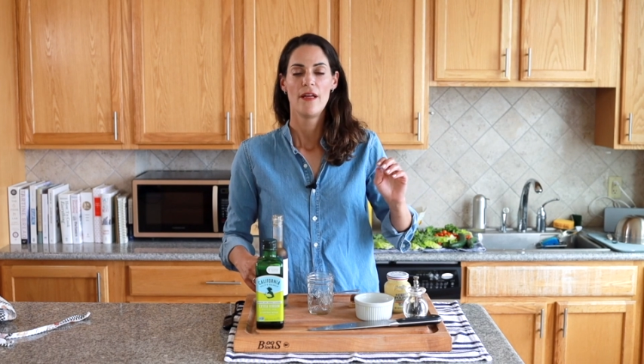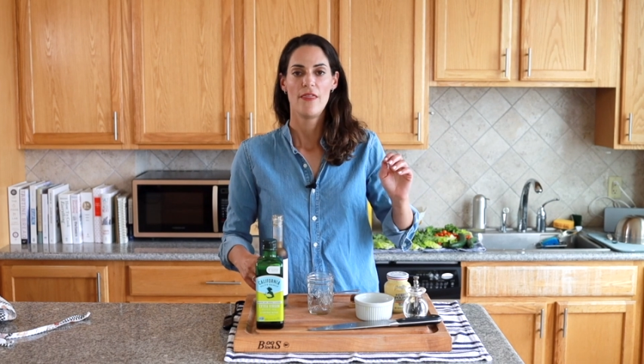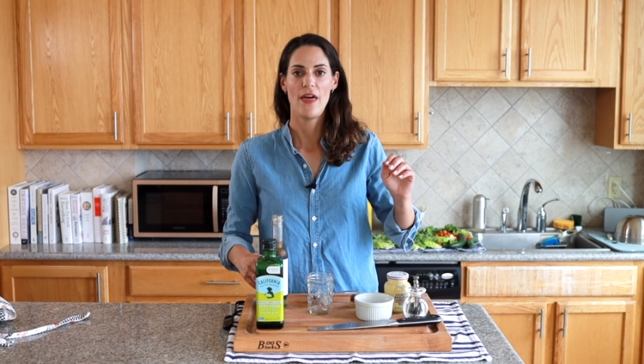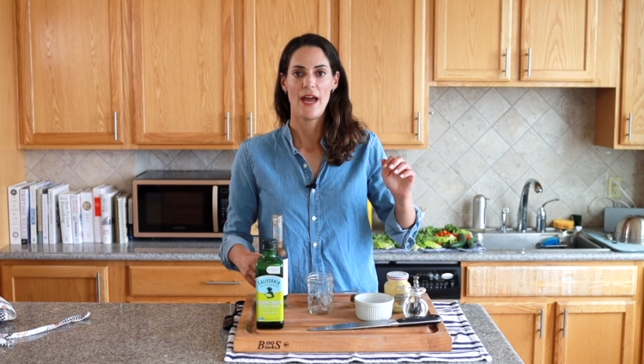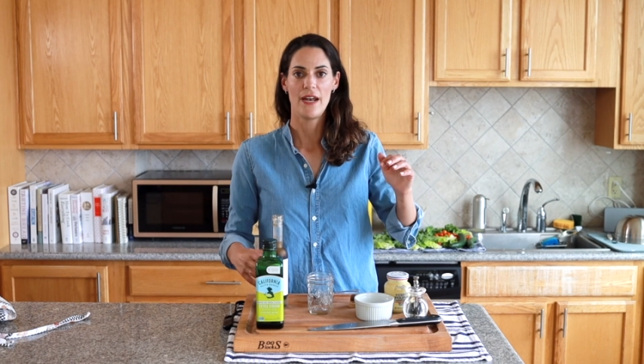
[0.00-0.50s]

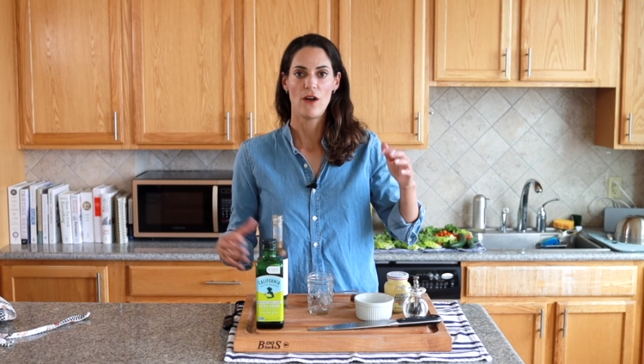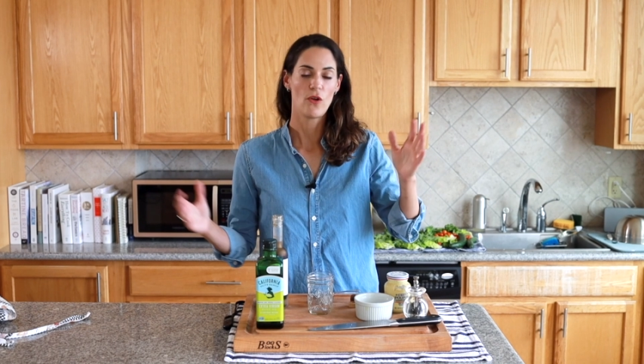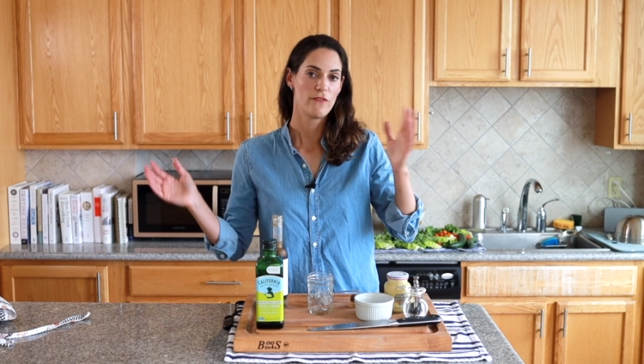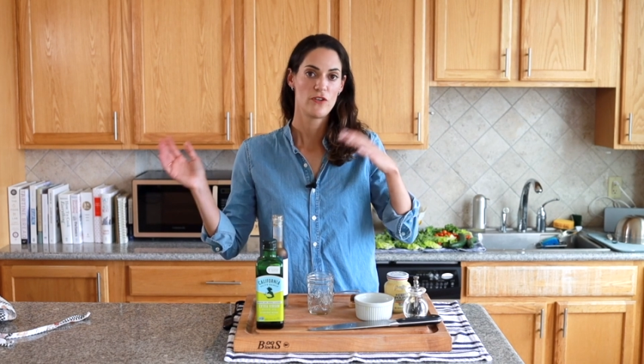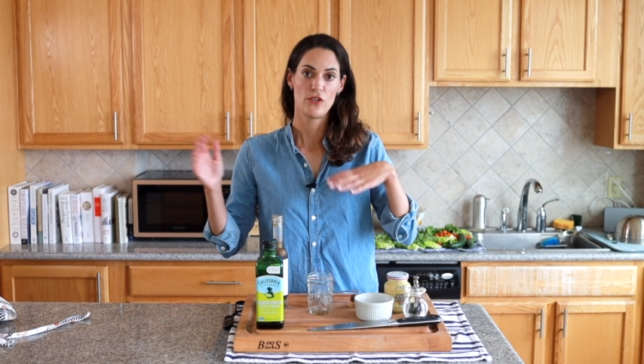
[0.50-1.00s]
then all
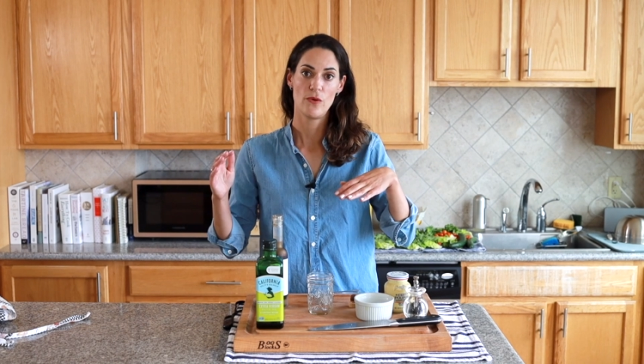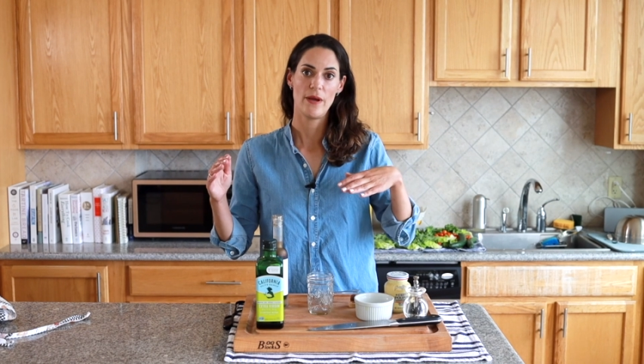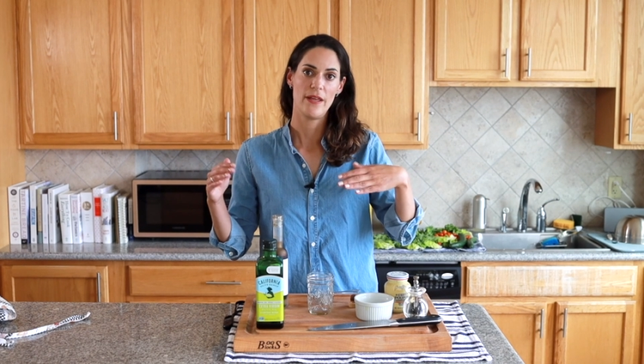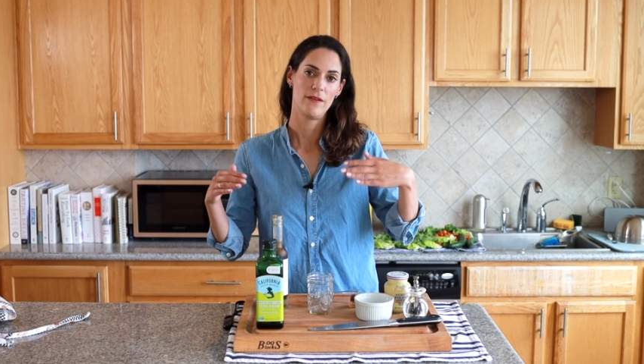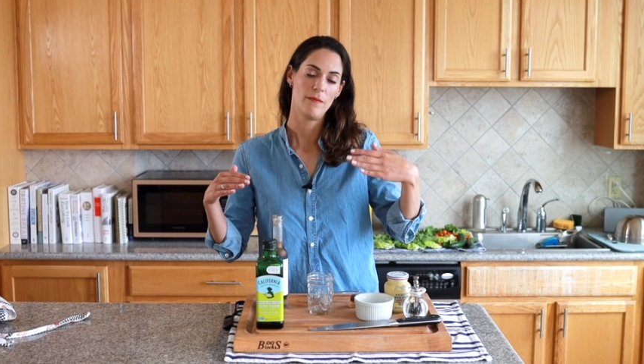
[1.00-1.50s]
you have to do
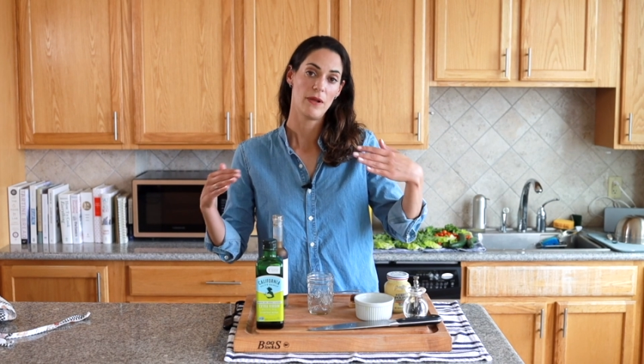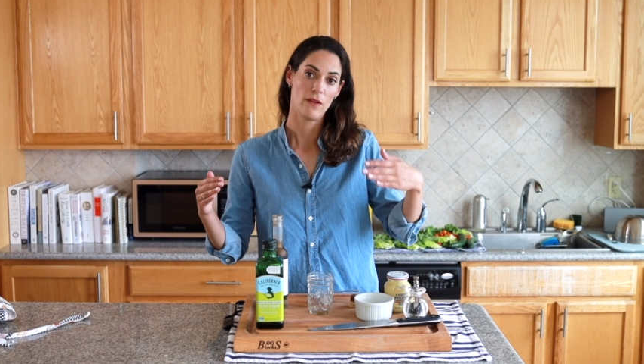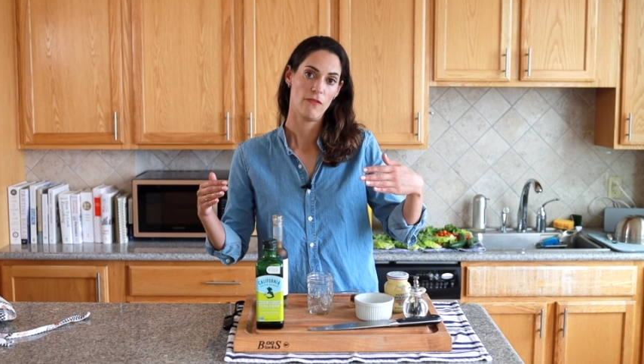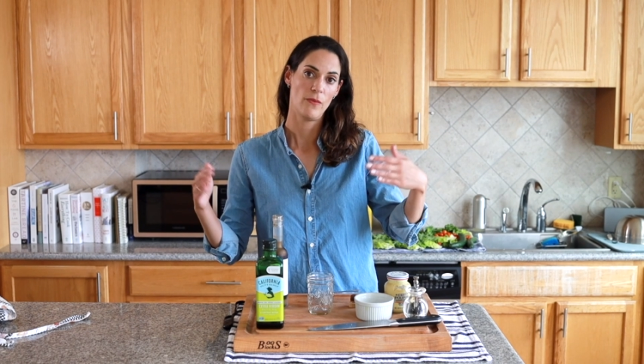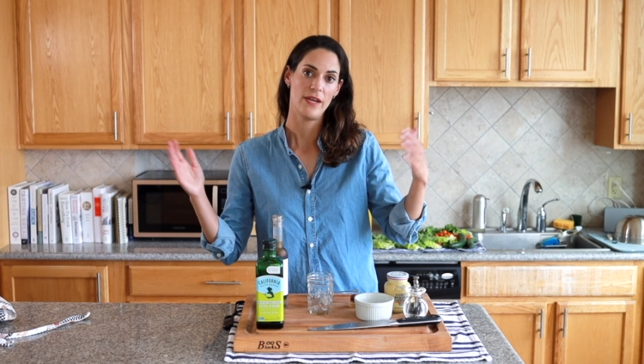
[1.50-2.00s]
in the middle
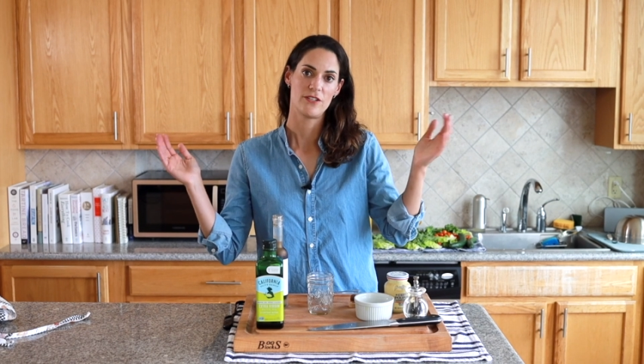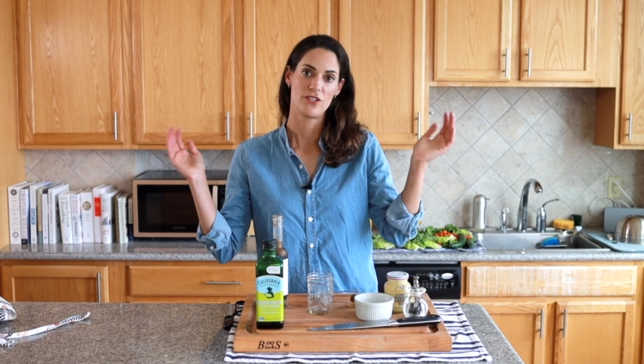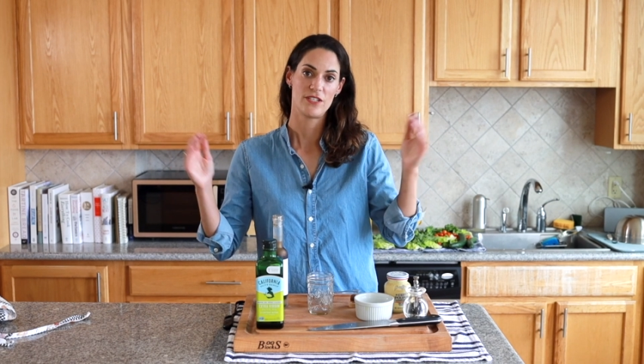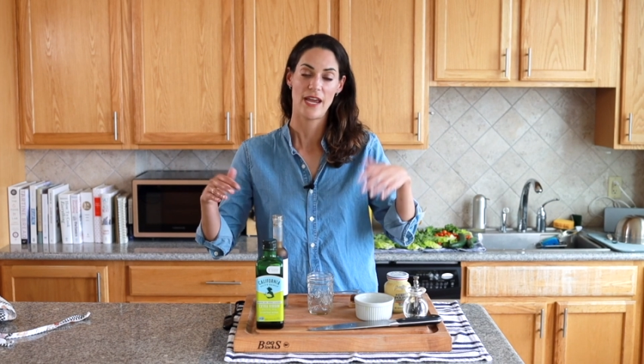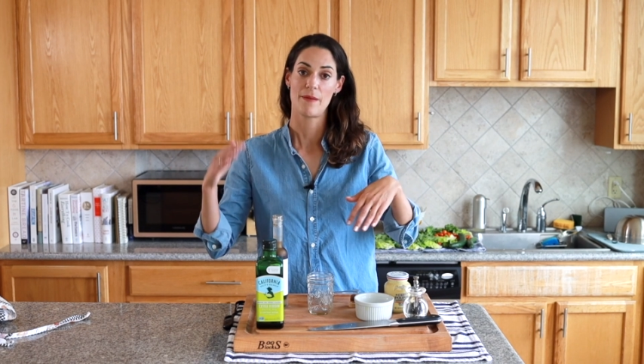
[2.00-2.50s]
of the week is
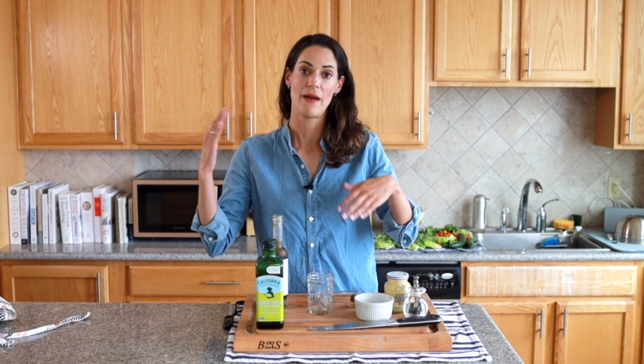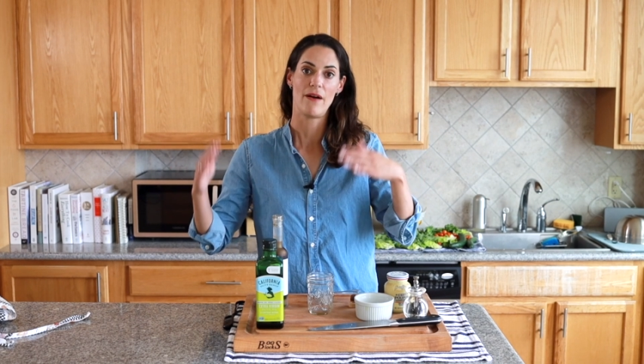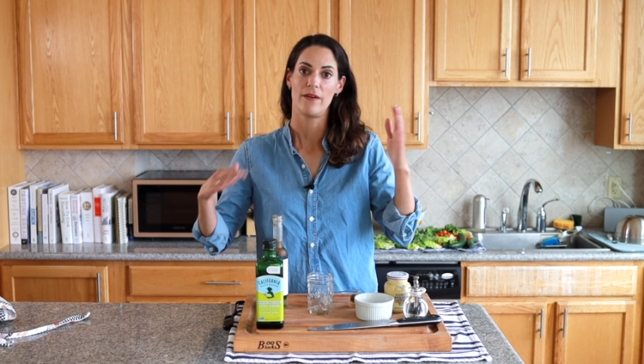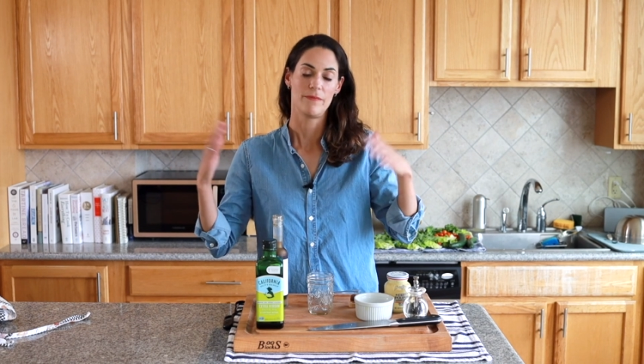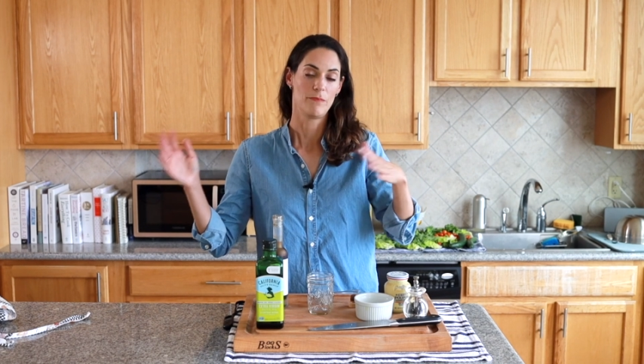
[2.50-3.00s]
just take them
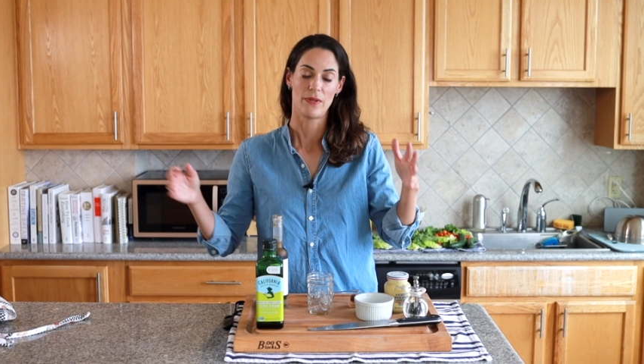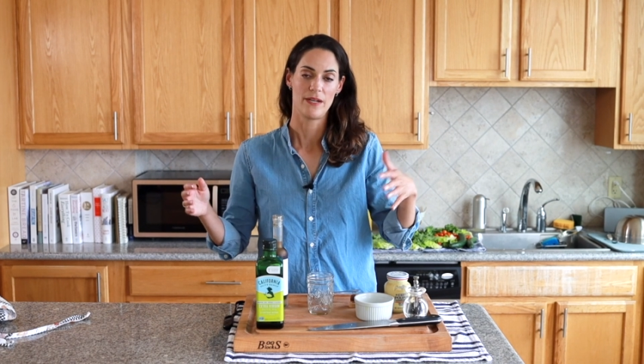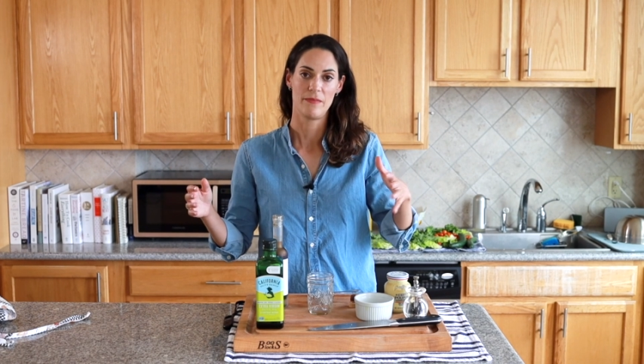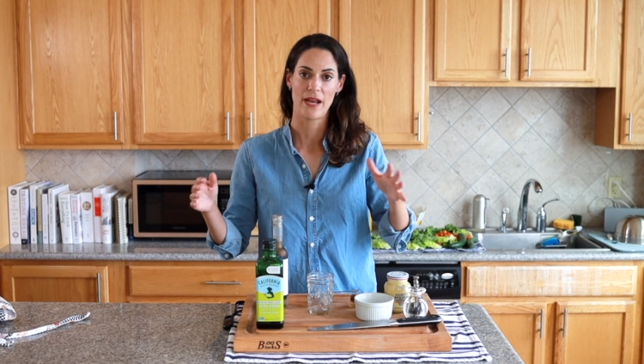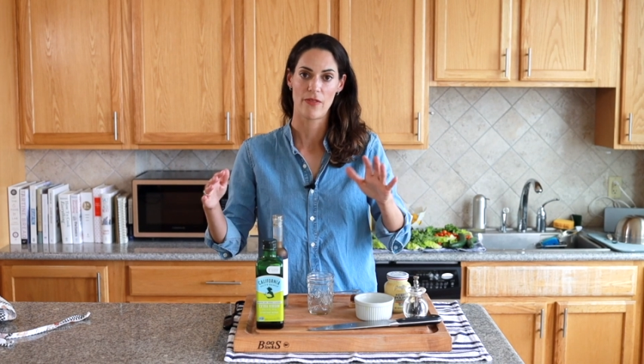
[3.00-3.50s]
out and blend
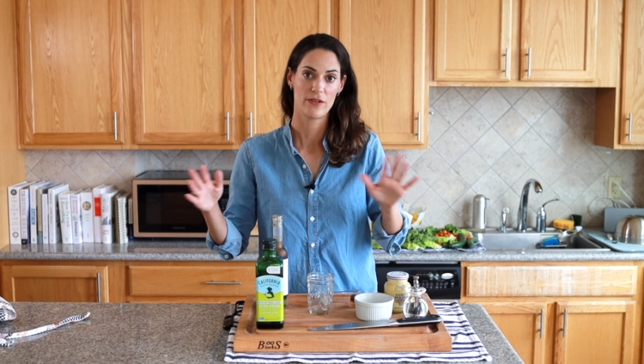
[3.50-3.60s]
them together.